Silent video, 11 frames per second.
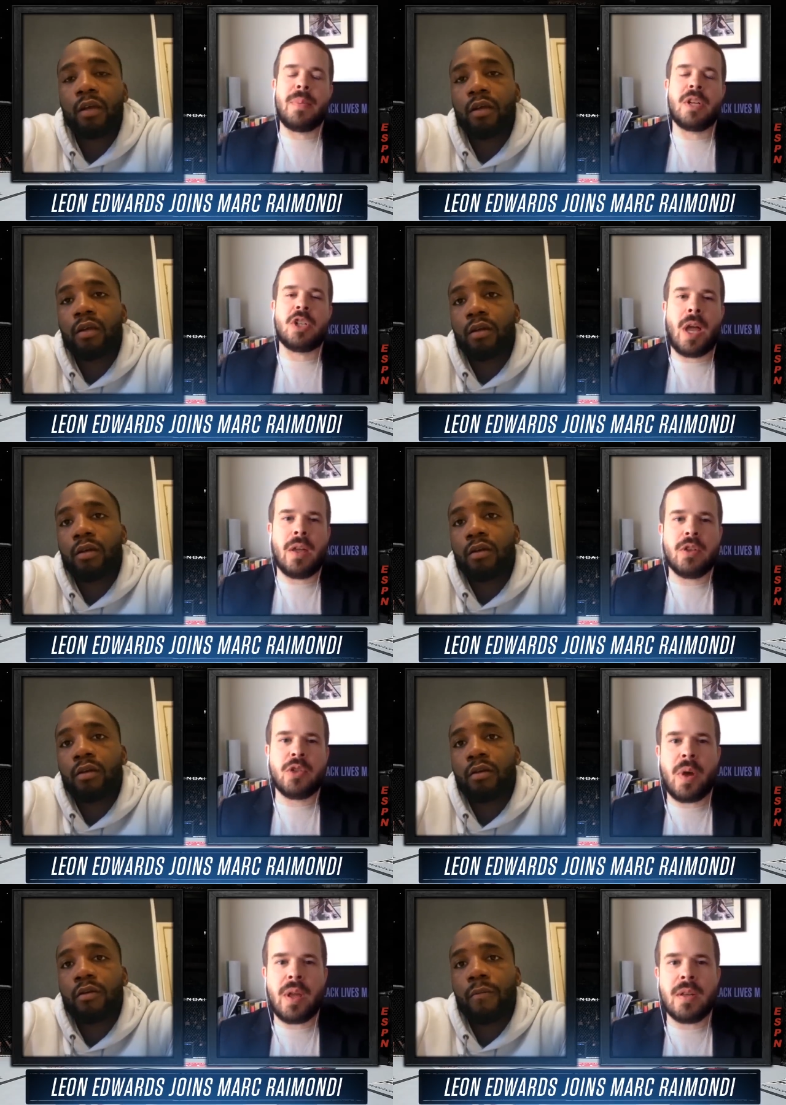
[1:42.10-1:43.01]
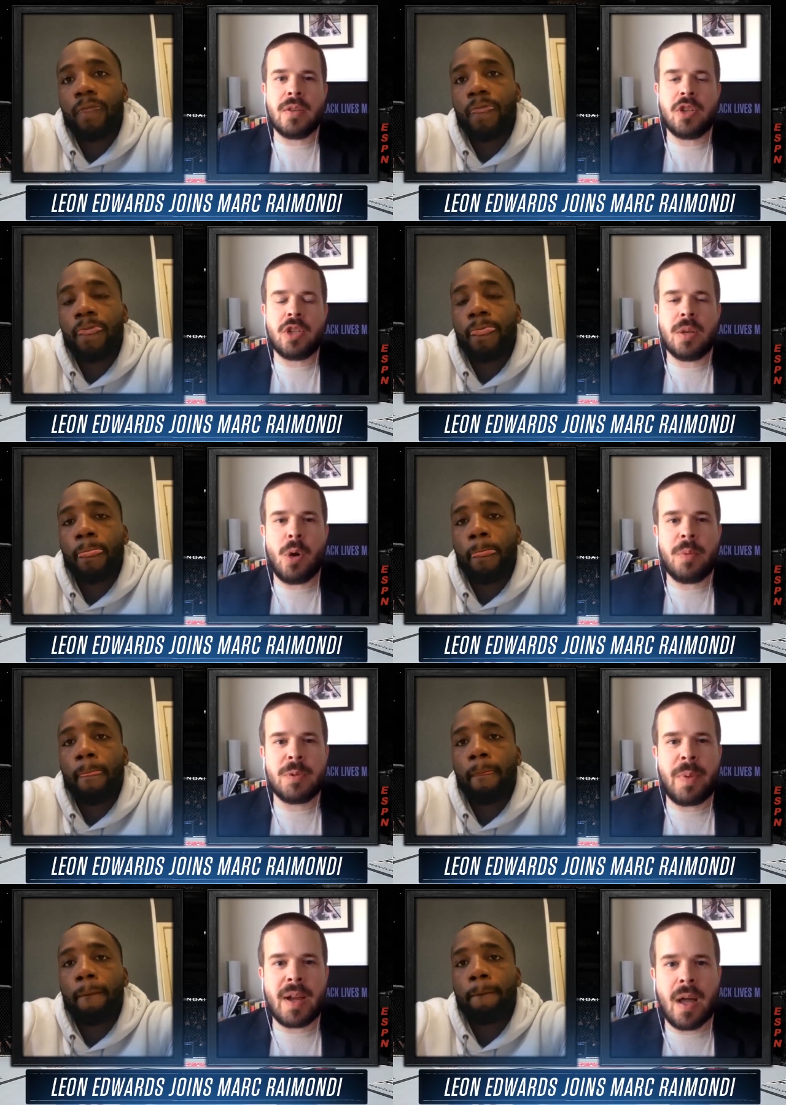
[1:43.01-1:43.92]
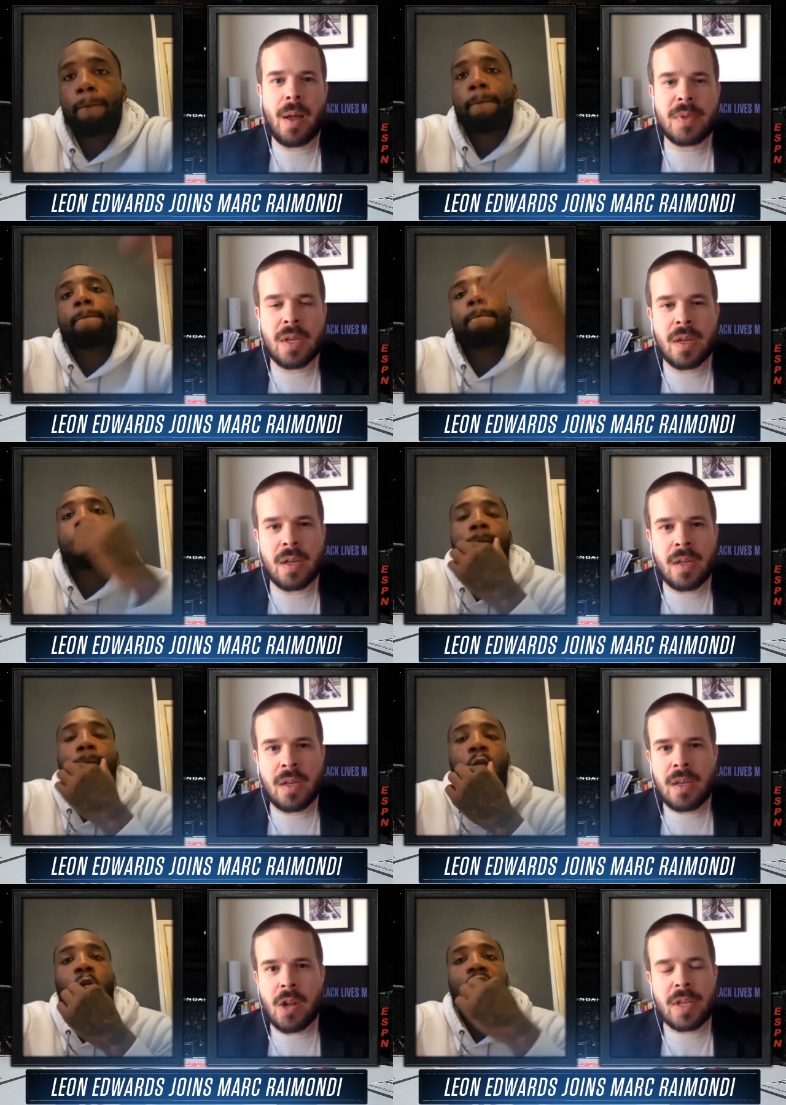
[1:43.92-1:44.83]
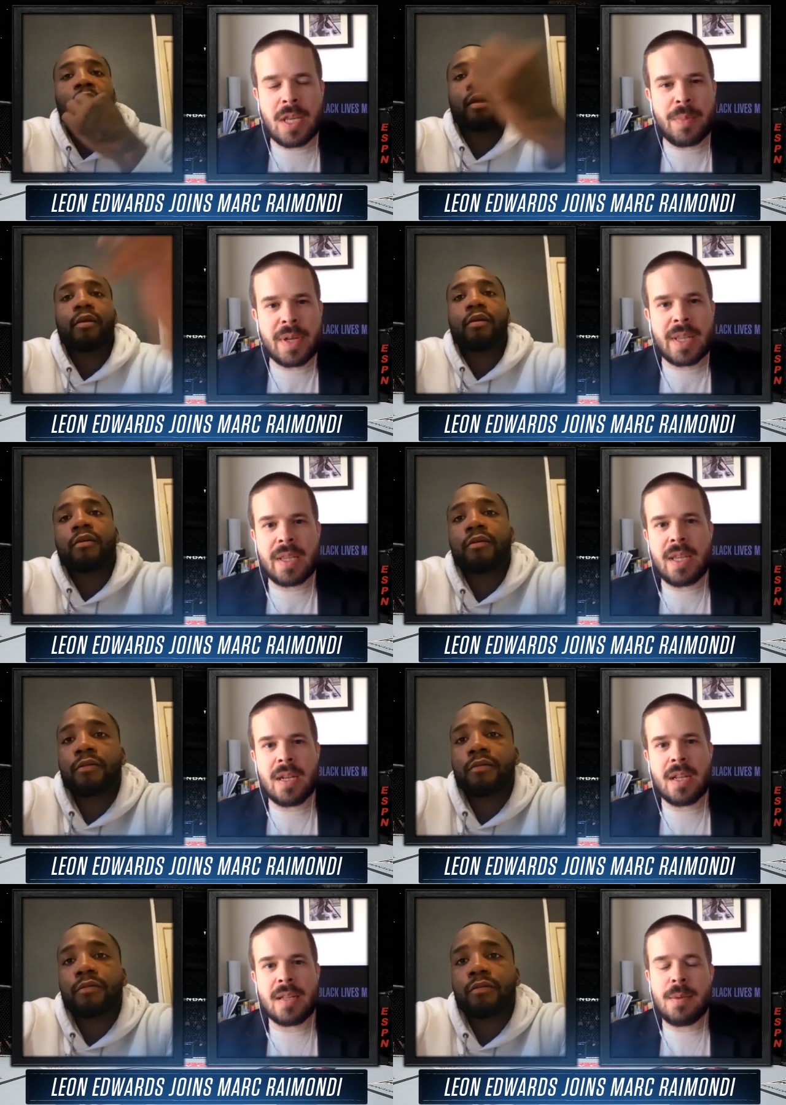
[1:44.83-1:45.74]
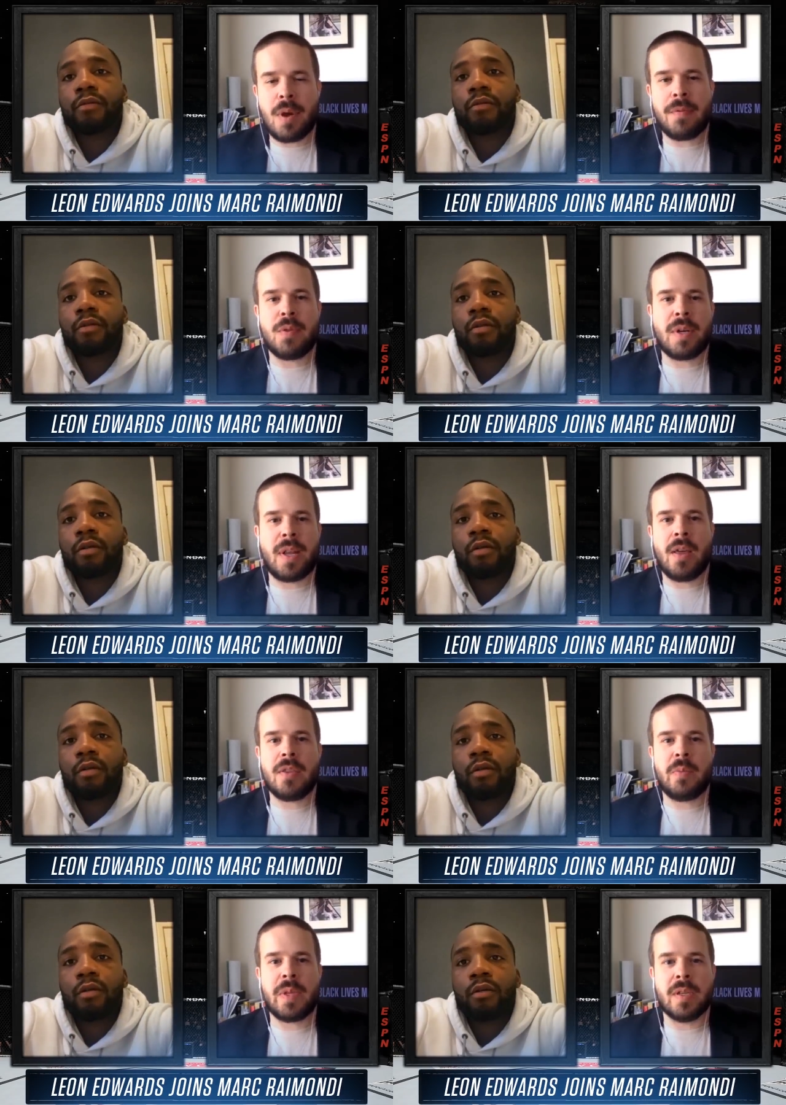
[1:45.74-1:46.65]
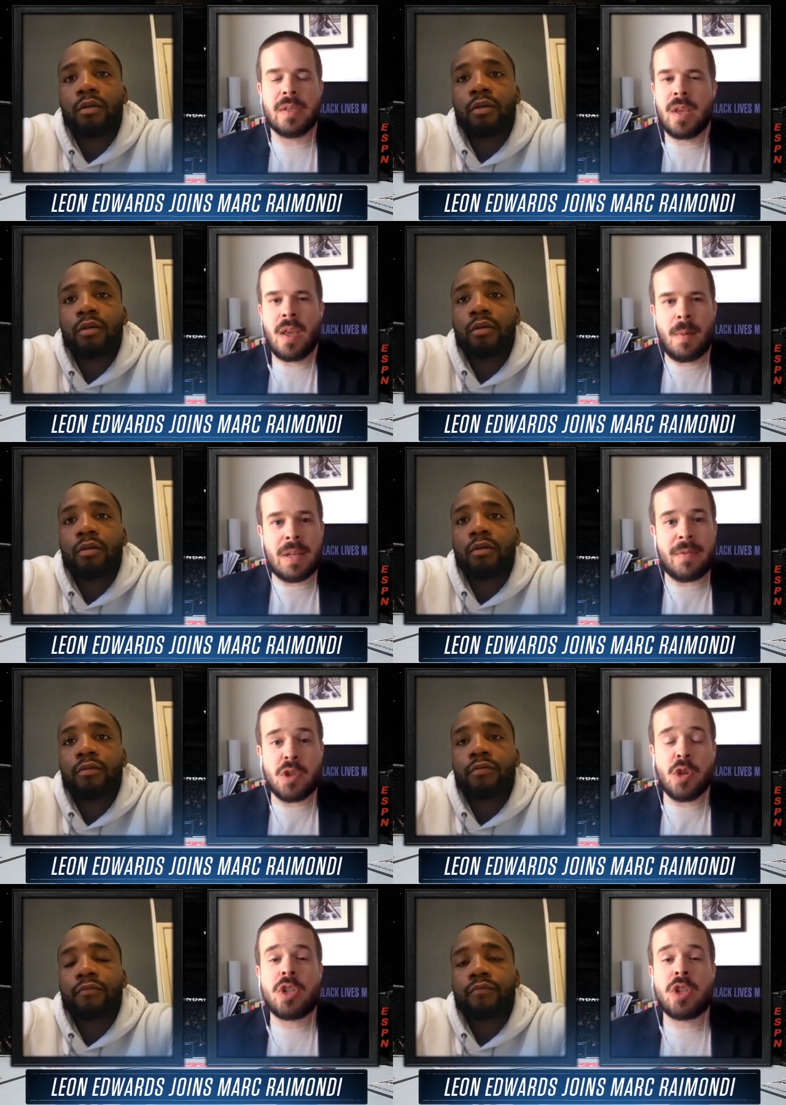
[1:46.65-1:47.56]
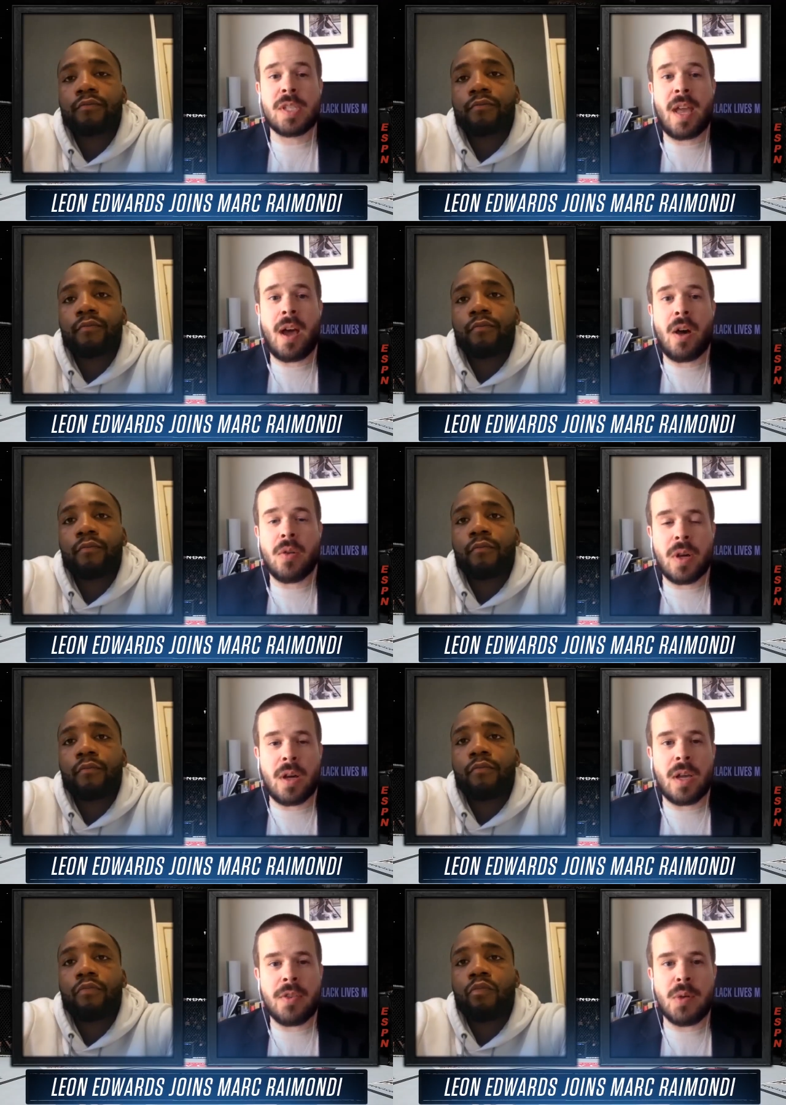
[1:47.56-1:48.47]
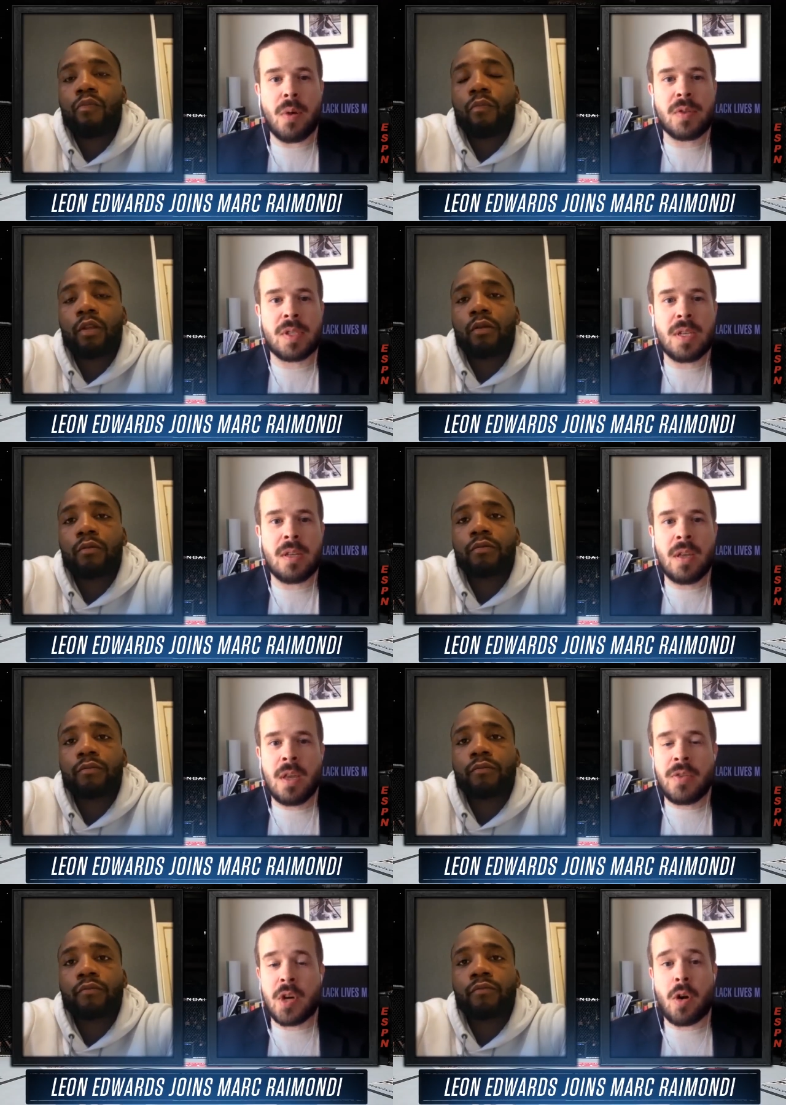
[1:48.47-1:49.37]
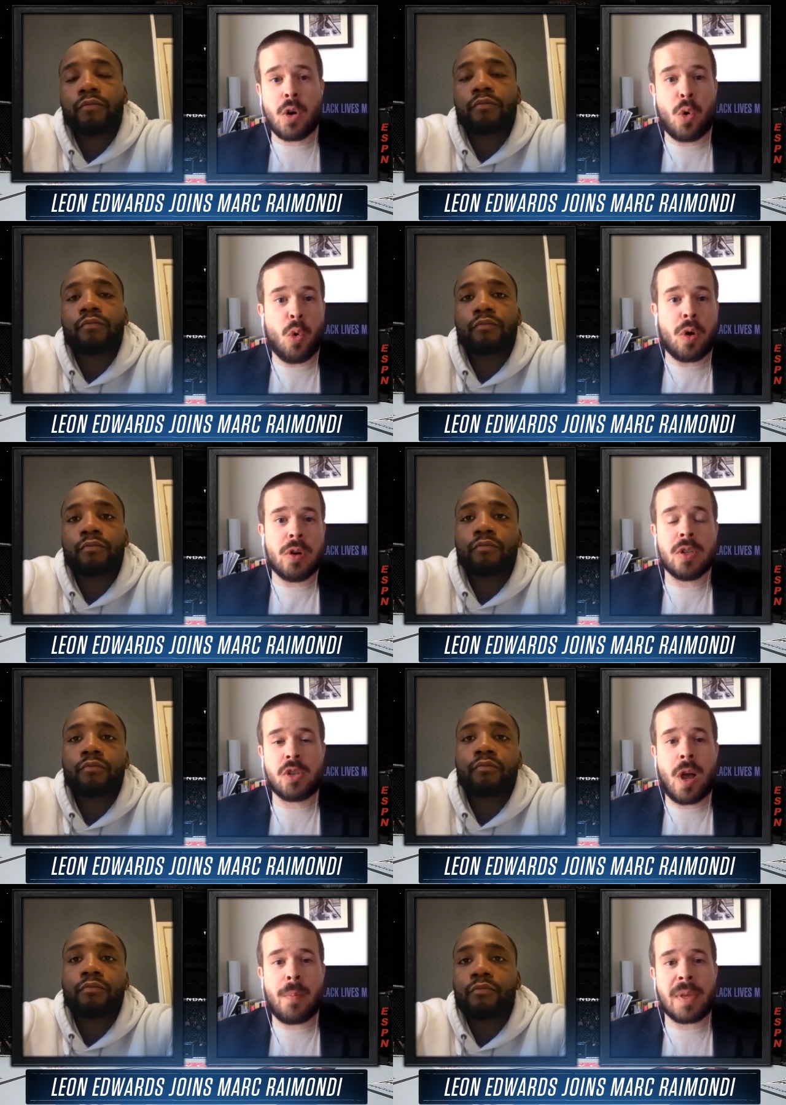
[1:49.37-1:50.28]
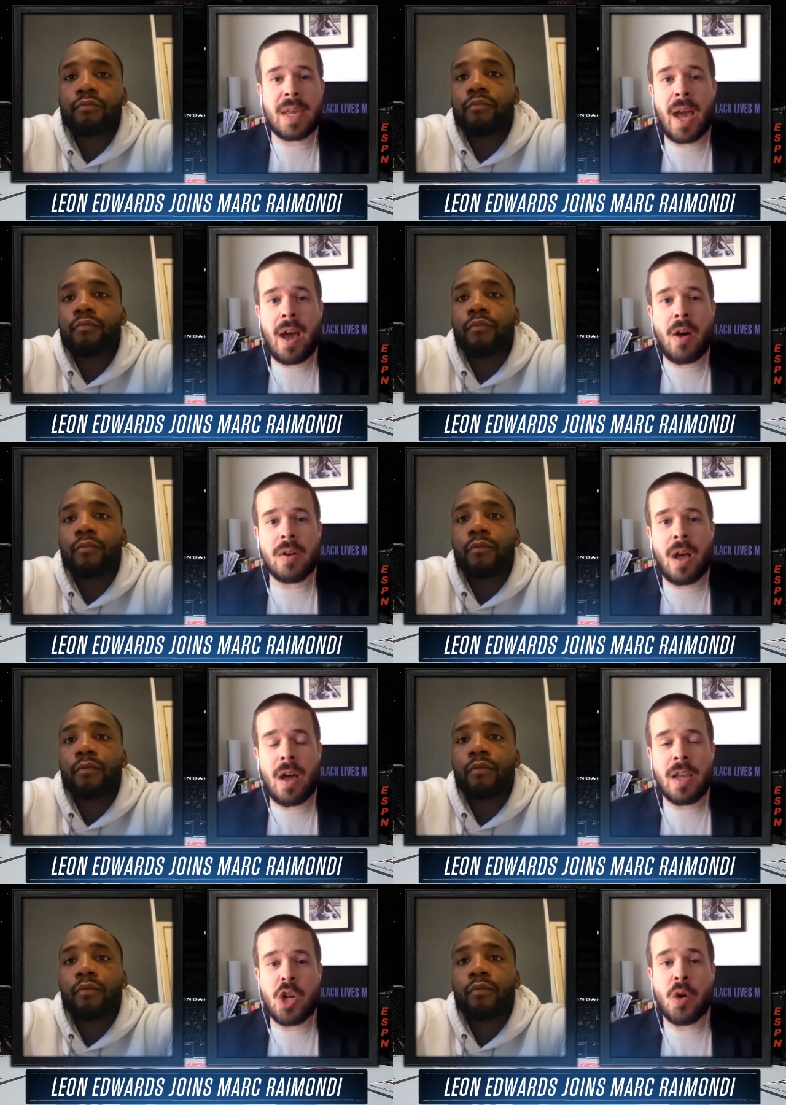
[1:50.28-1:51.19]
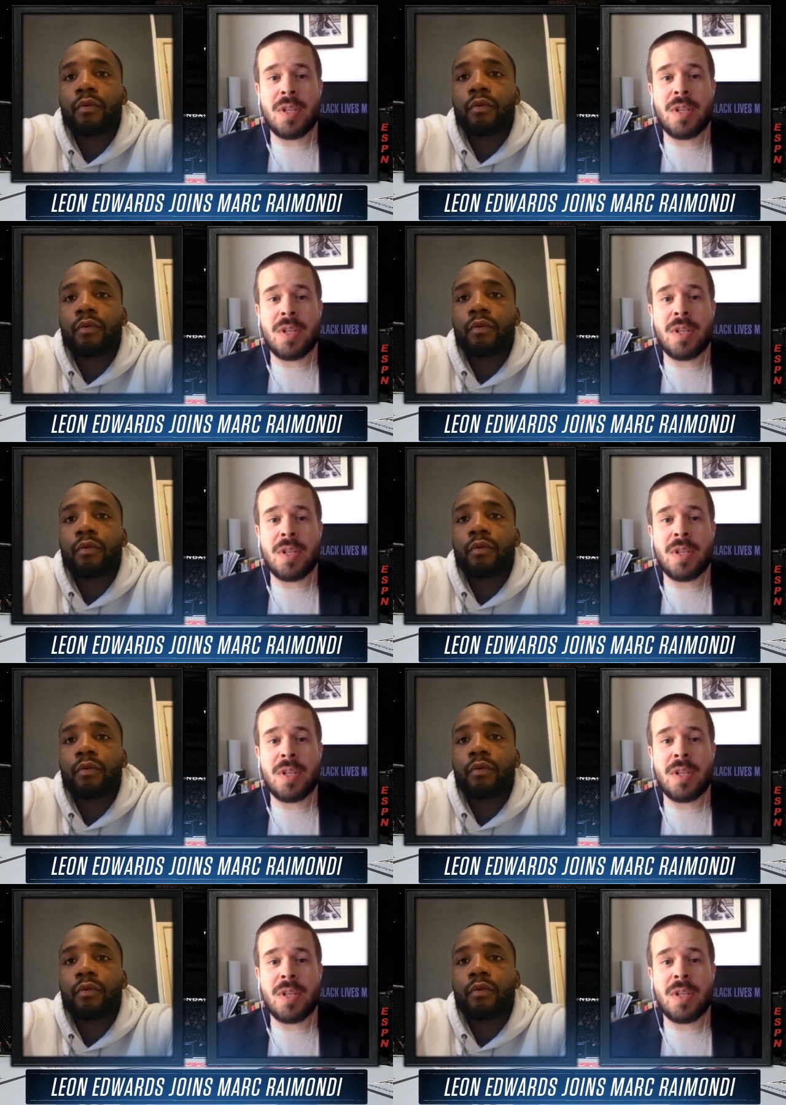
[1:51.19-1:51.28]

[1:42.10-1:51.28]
Speaker 1: big challenge when the gym opens back up to you know keep it clean and keep everyone healthy because i mean if you look just now uh, in the ufc there are corners dropping out uh, you know it,